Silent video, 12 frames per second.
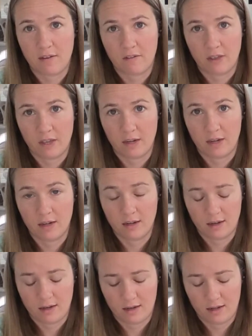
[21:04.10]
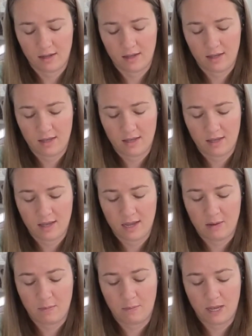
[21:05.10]
oven
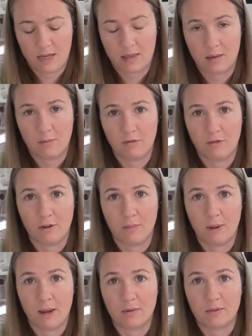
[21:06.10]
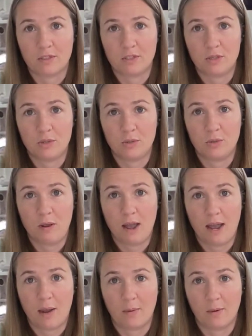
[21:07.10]
and bake them for about 2
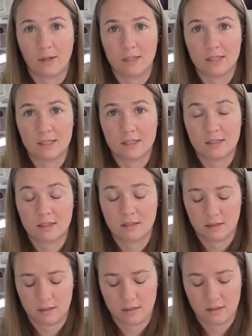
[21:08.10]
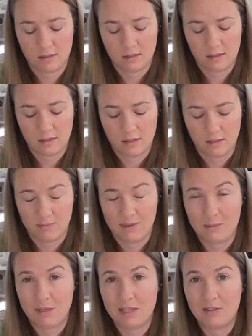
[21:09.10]
hours,
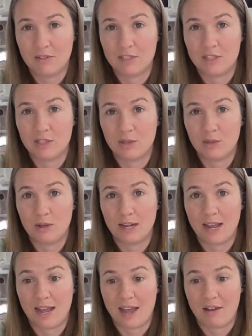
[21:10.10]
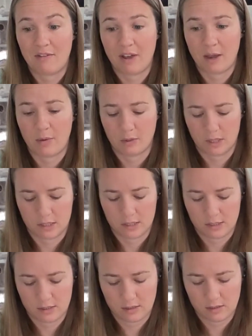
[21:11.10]
maybe even 2.5
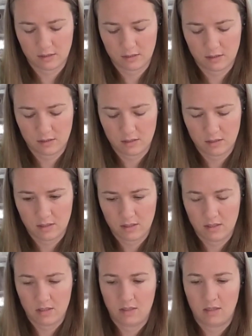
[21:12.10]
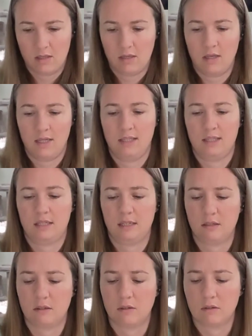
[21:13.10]
hours,
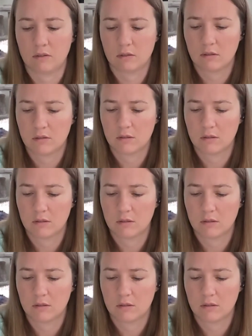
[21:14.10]
until